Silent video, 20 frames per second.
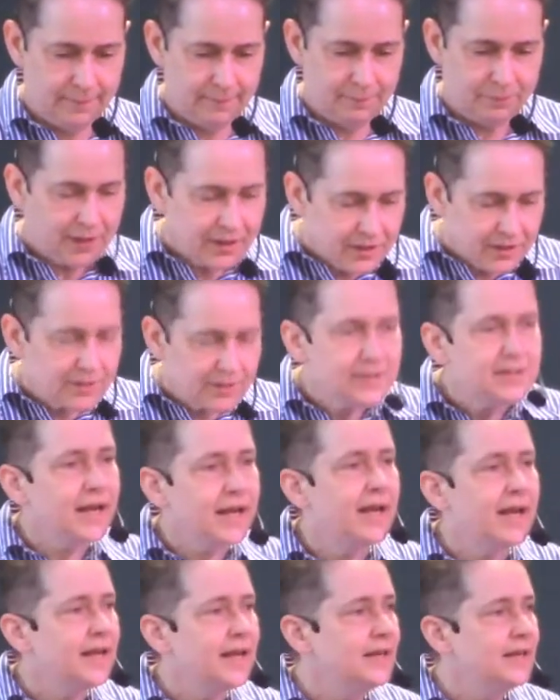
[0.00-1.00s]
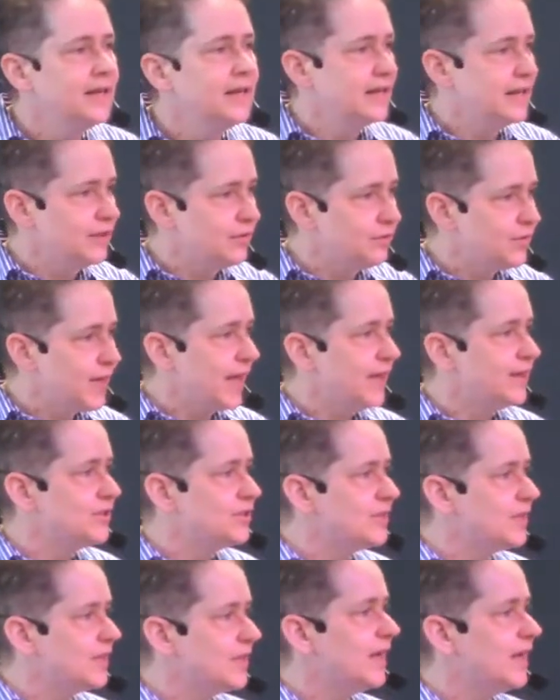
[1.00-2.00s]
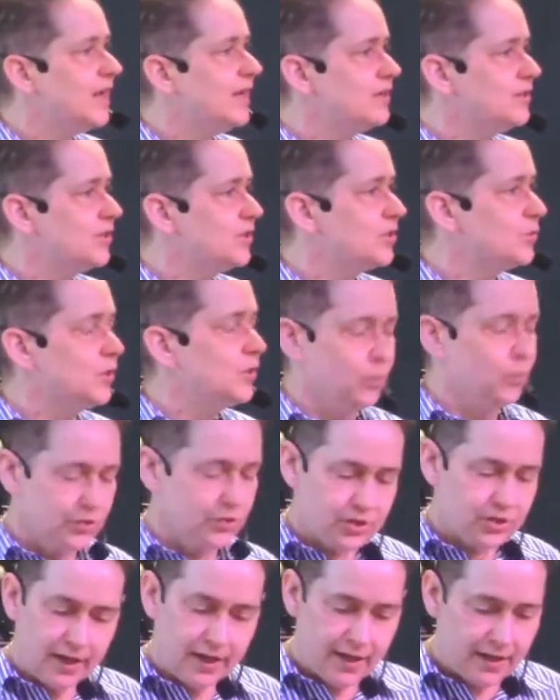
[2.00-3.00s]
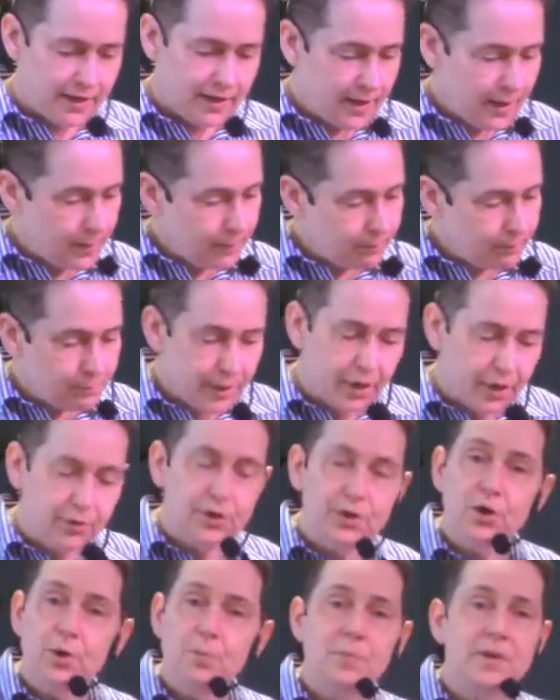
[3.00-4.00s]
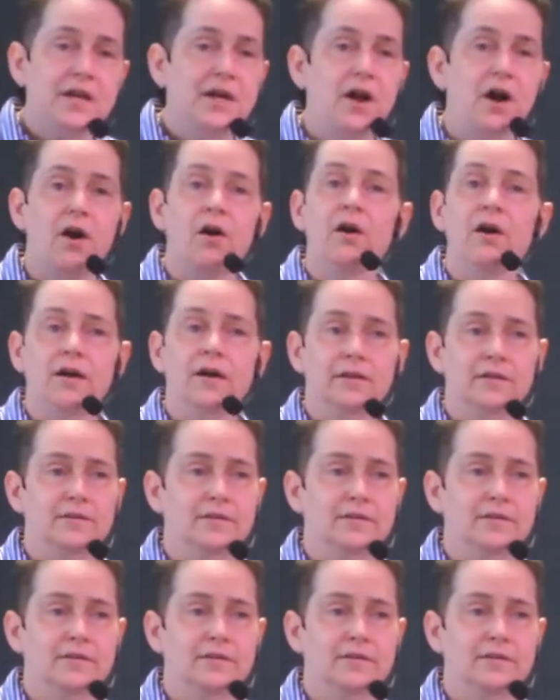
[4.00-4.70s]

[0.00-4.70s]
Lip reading: Then today, if that is the case, we will say, barrier be gone.